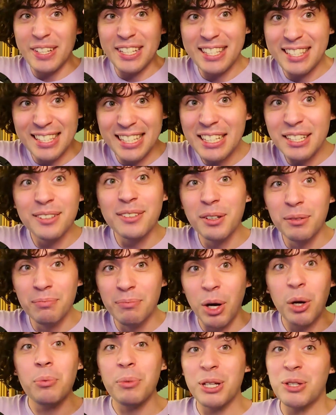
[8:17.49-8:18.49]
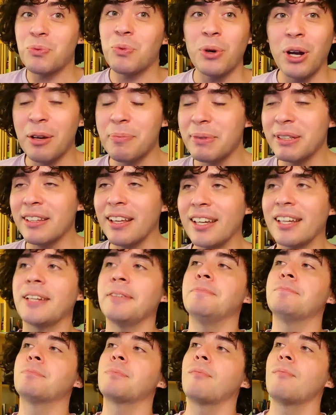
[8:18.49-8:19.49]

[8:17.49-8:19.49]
a single moment where I've been like,